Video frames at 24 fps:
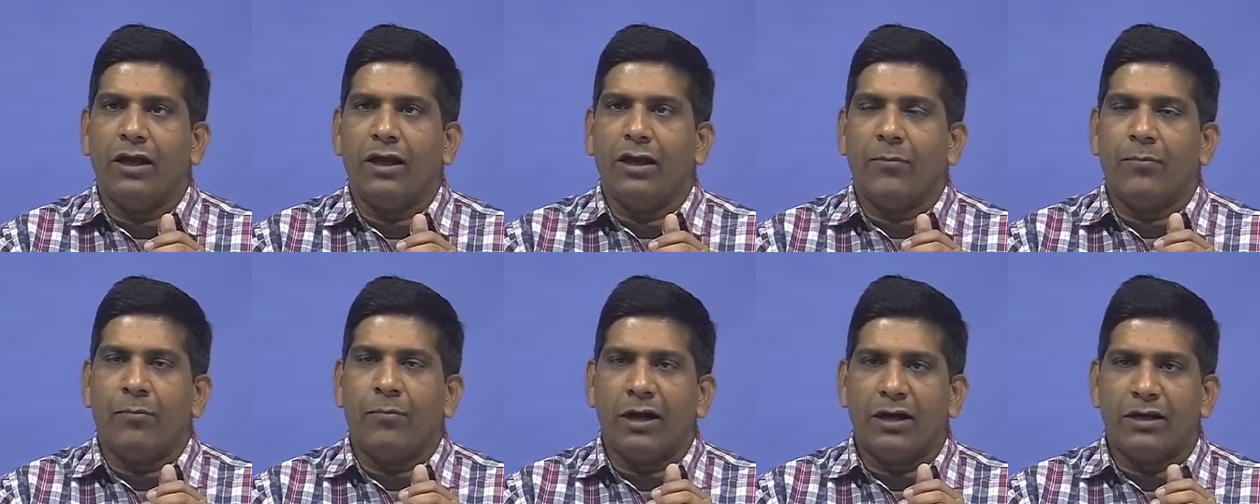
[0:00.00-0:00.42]

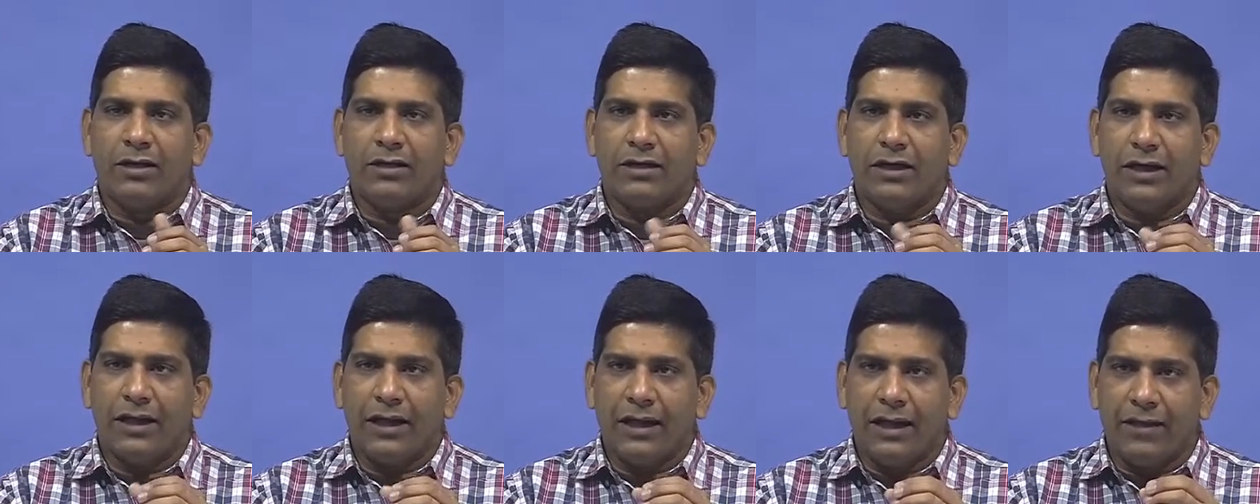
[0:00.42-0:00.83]

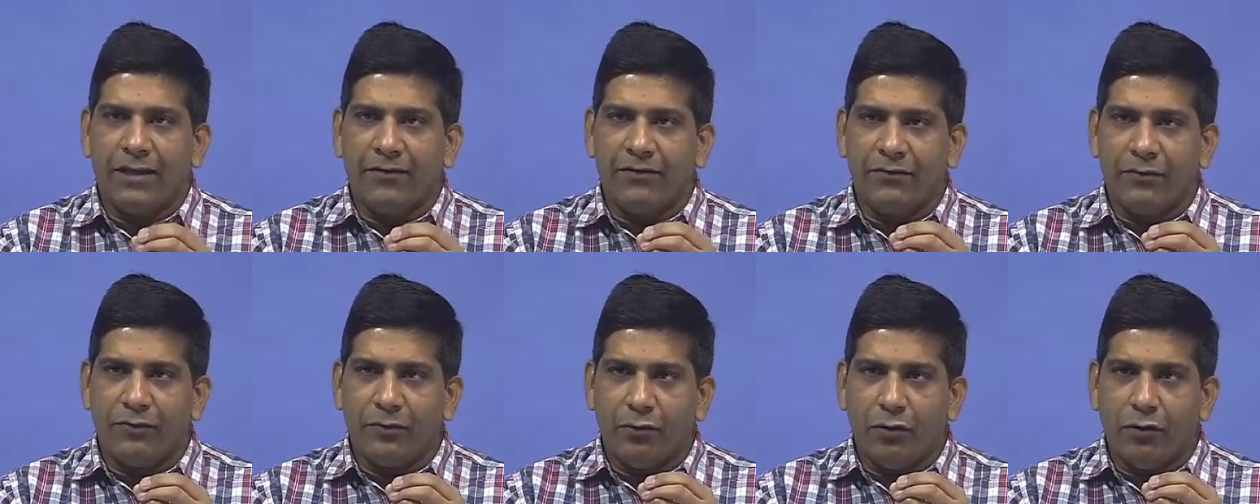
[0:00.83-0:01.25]
But
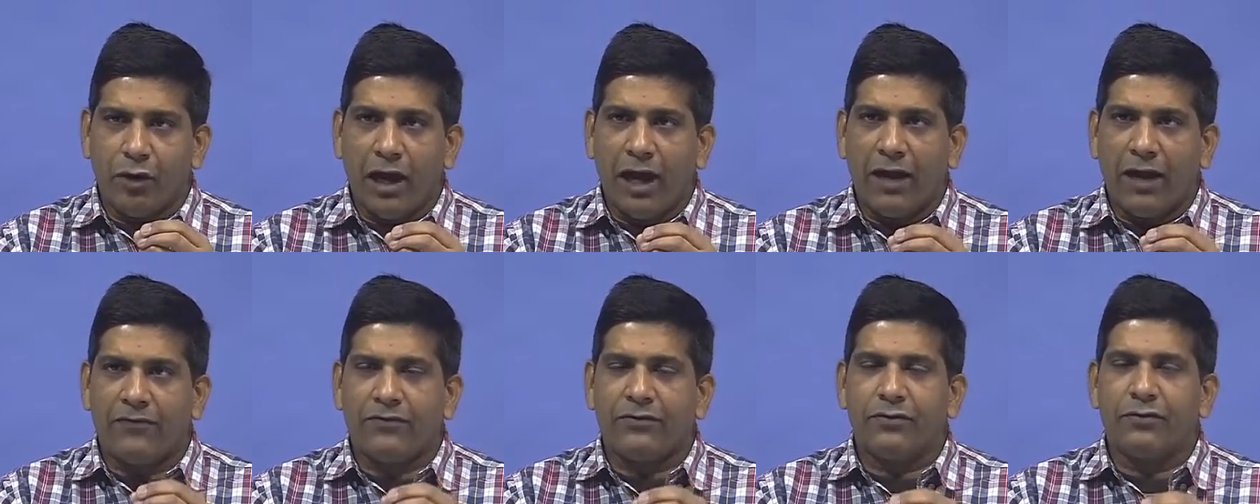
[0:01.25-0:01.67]
if you
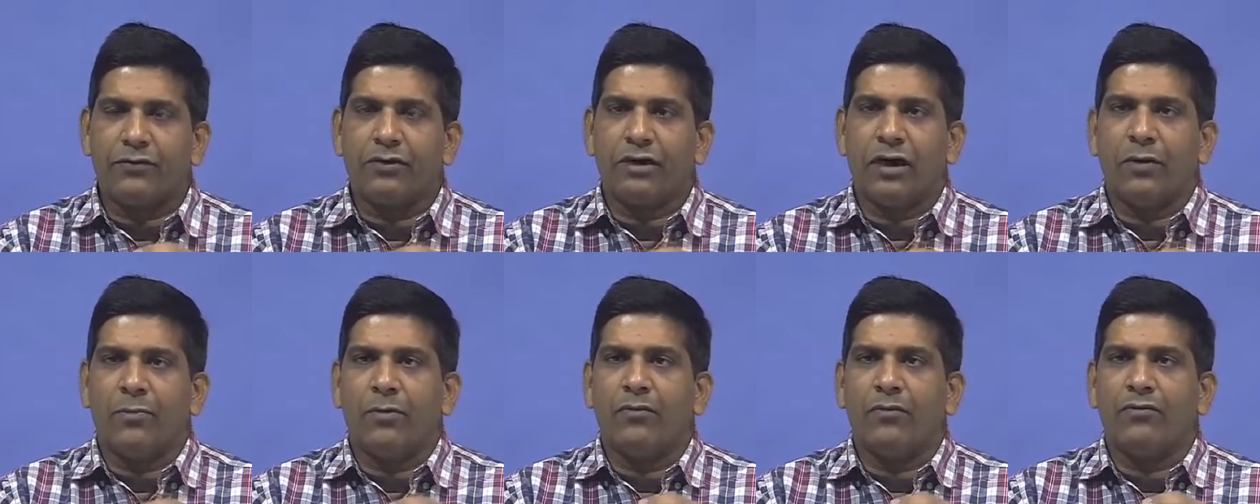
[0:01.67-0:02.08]
have to
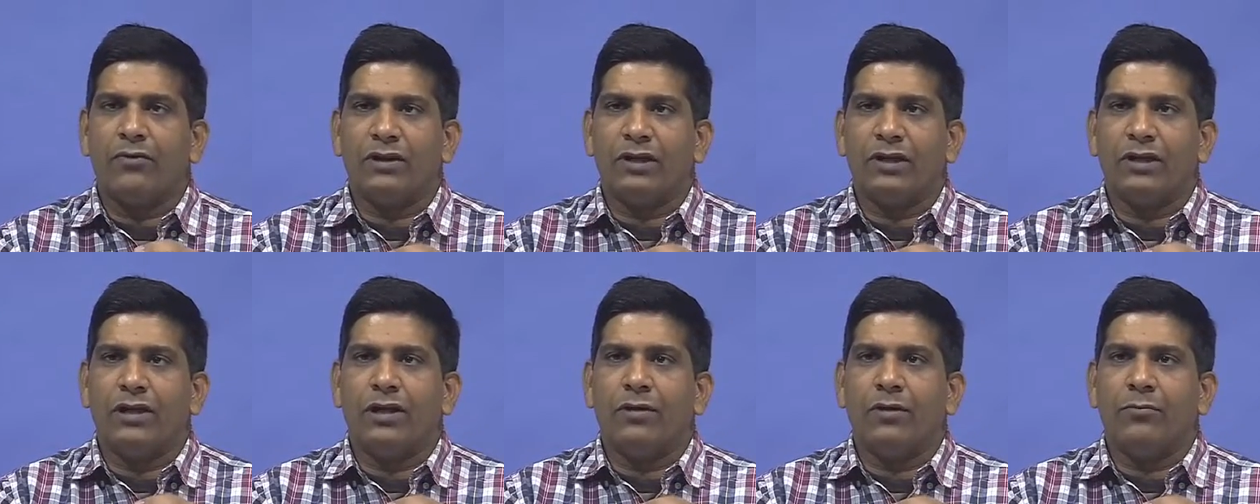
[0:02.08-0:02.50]
come up with
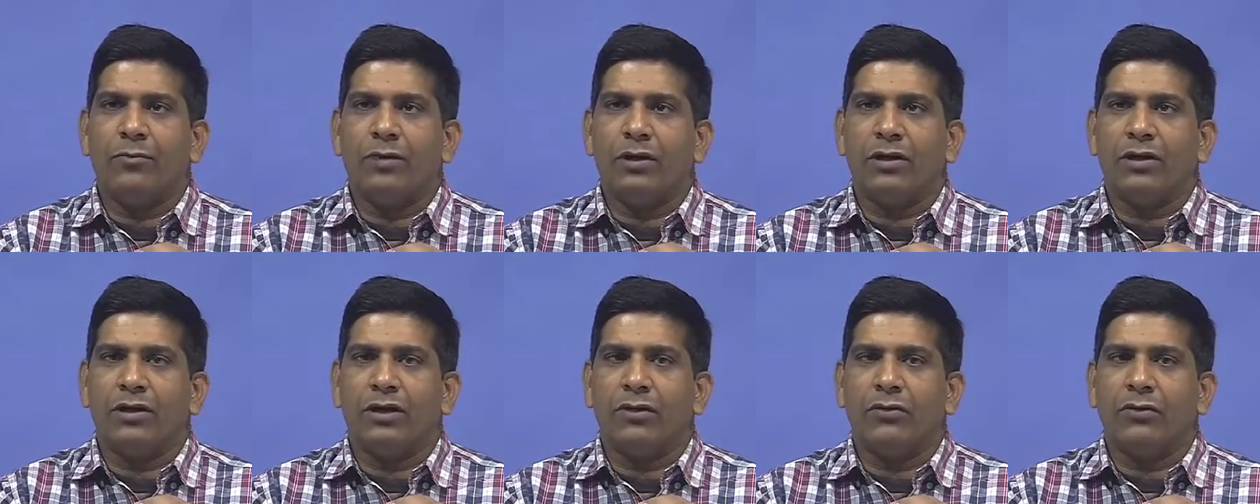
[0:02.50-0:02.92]
a
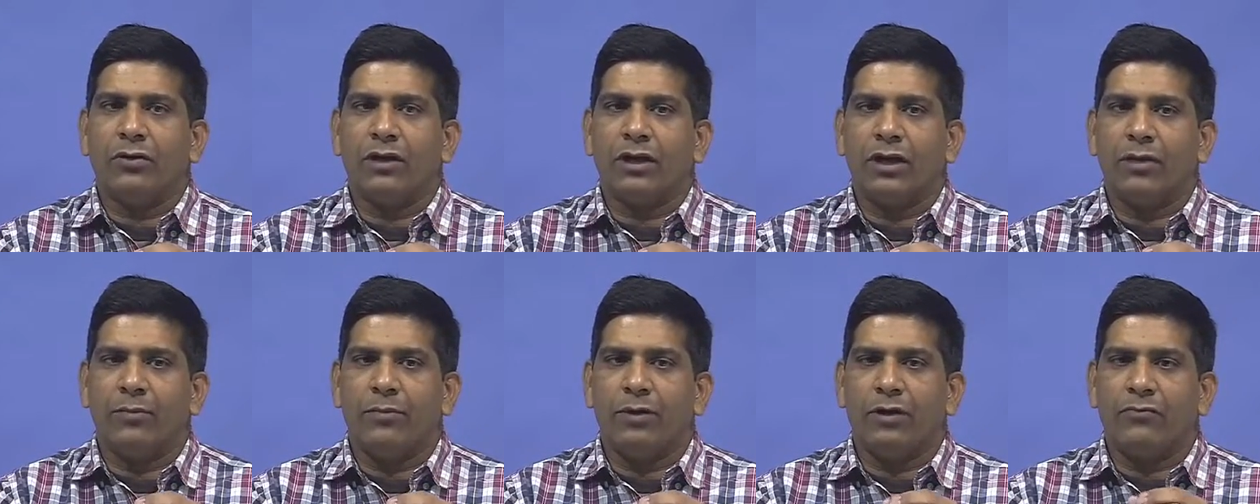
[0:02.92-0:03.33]
number that
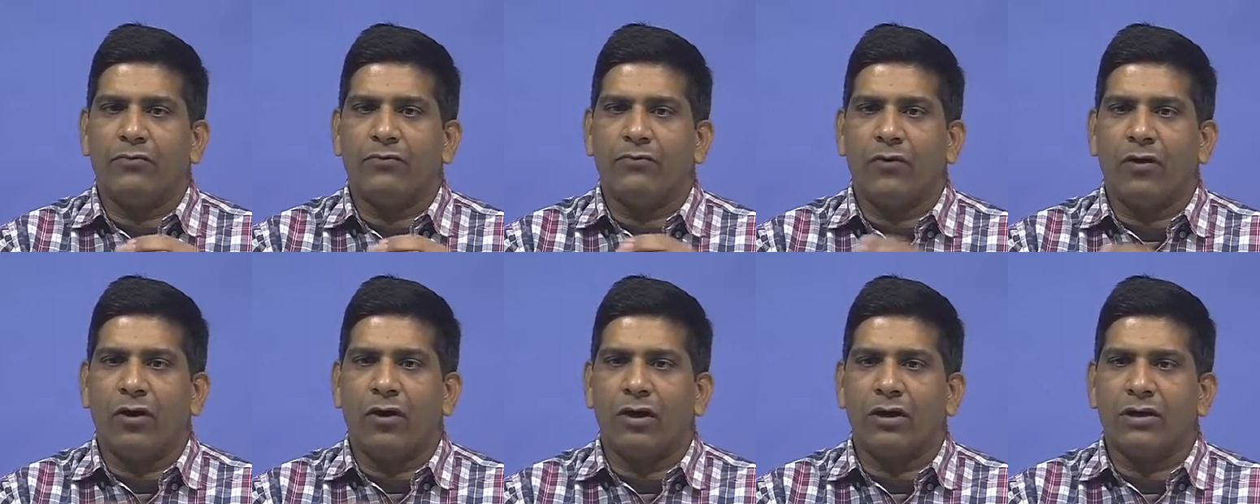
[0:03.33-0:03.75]
okay,
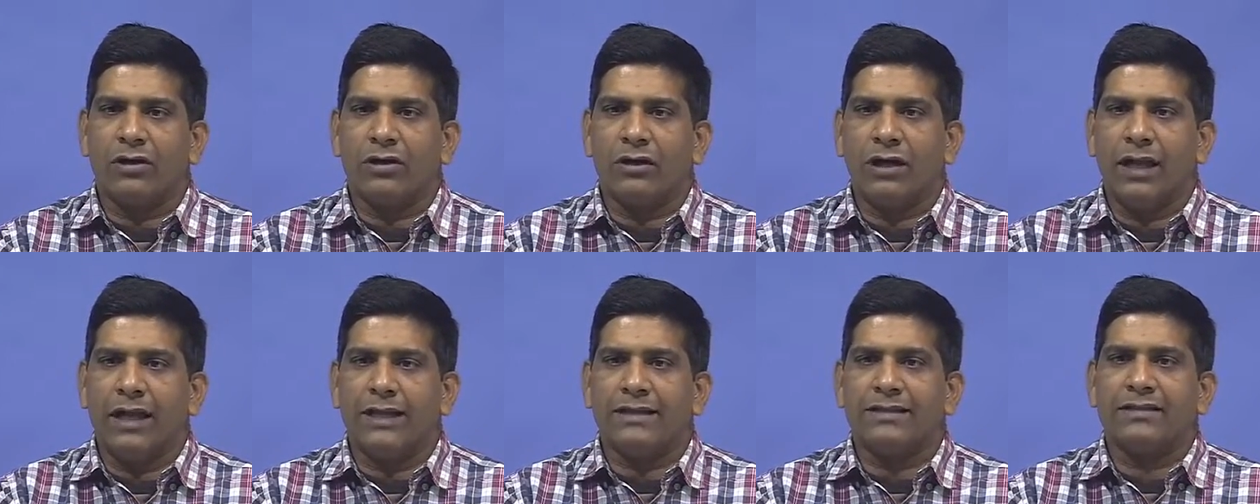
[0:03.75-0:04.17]
for
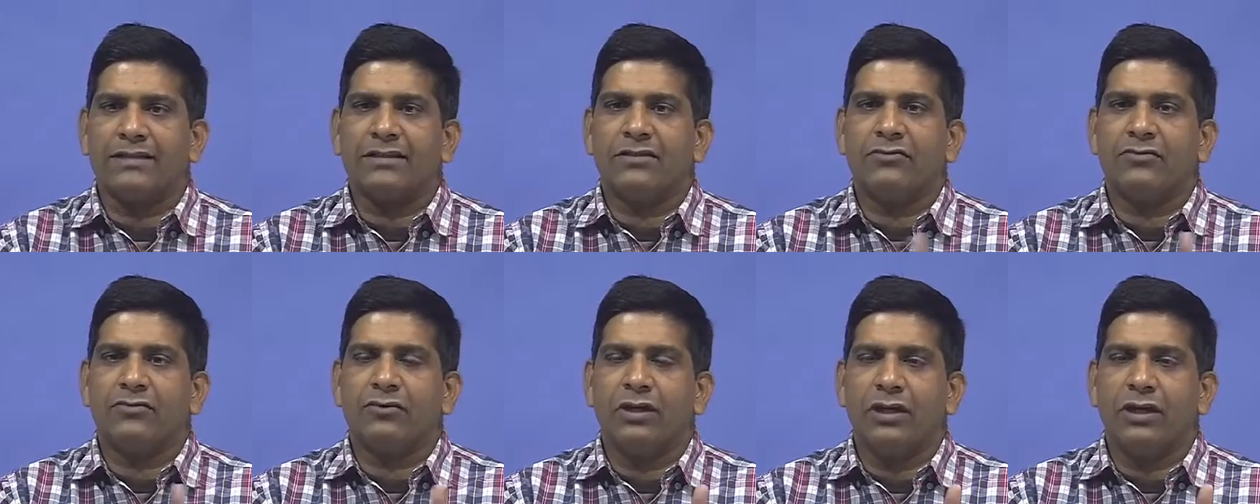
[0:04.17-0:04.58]
next
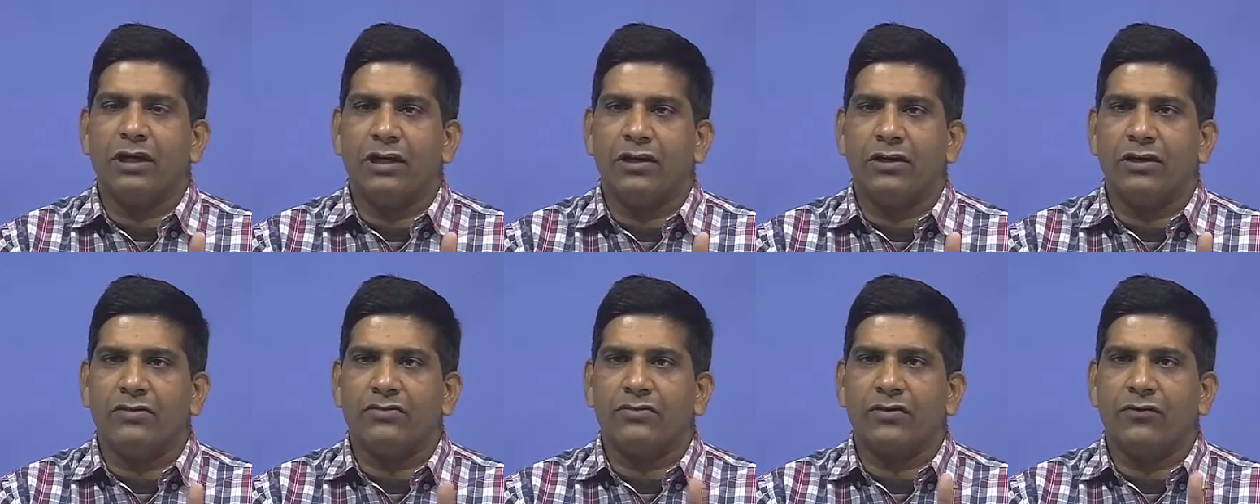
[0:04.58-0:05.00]
3
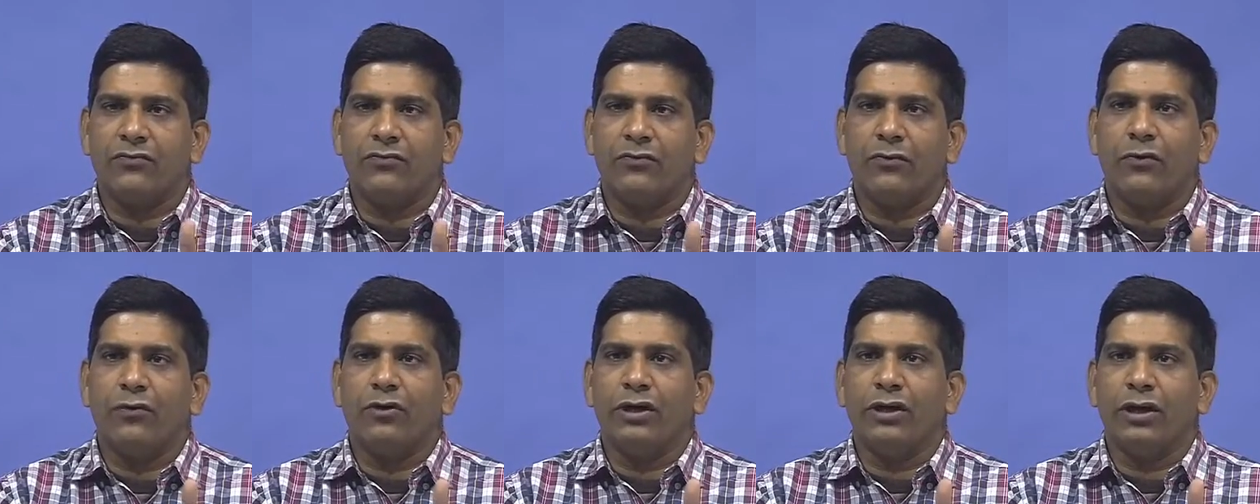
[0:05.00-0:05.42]
years or
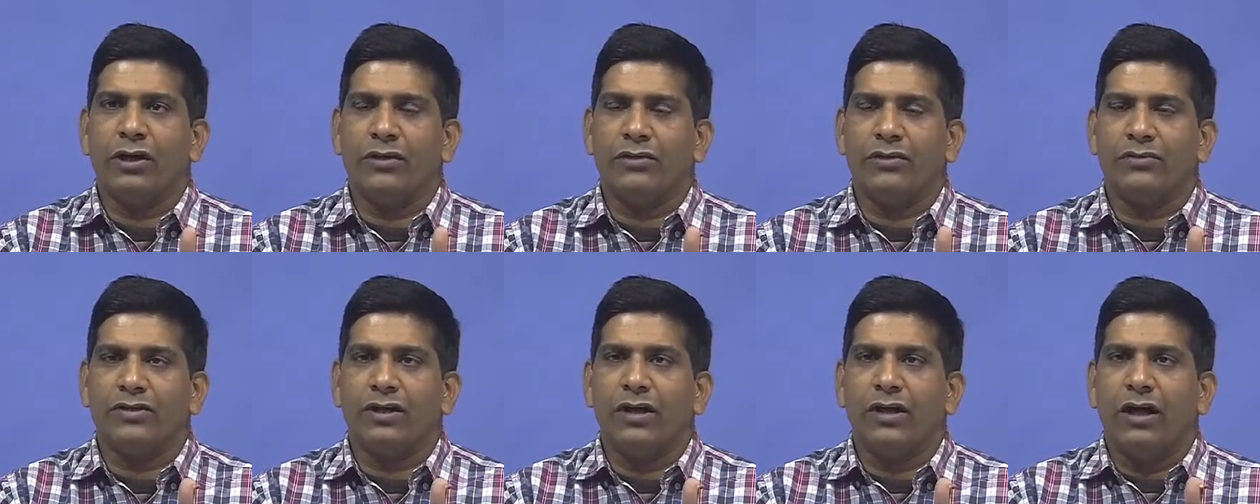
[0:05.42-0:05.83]
4
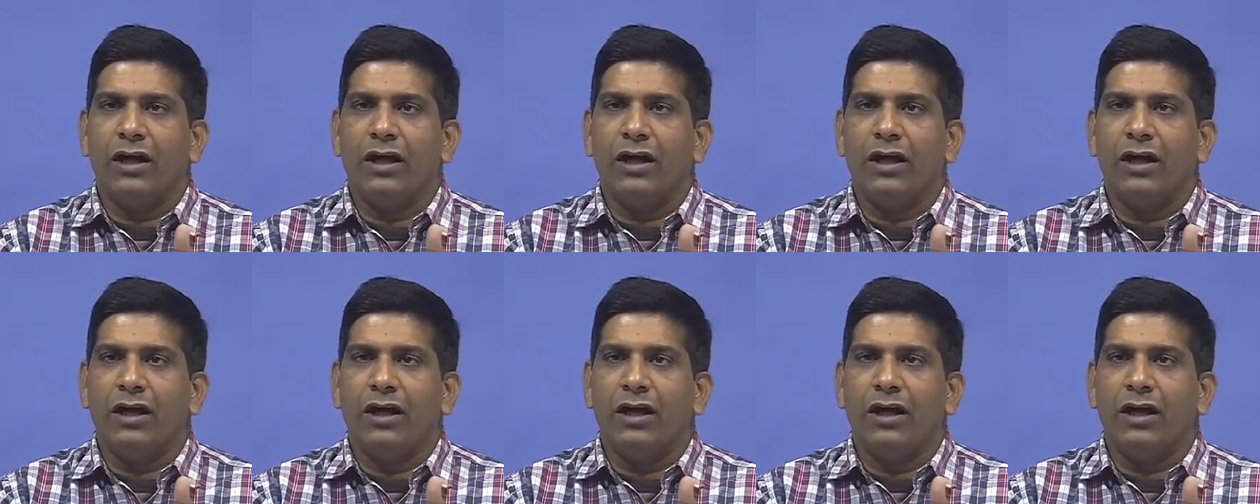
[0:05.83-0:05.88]
years,